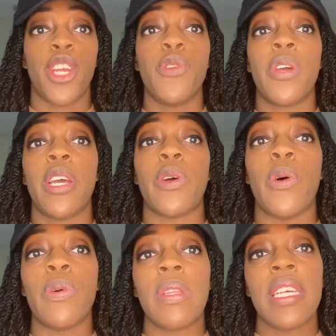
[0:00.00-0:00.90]
You can
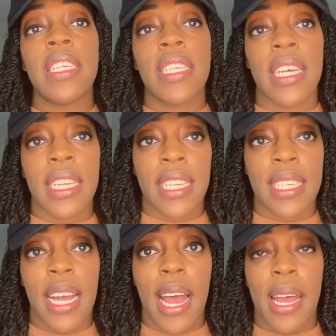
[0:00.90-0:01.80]
only see at this
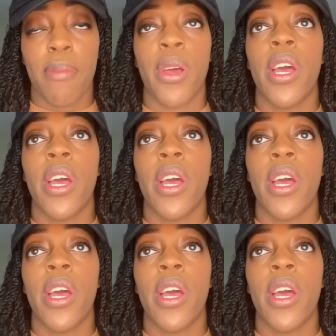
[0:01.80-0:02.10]
time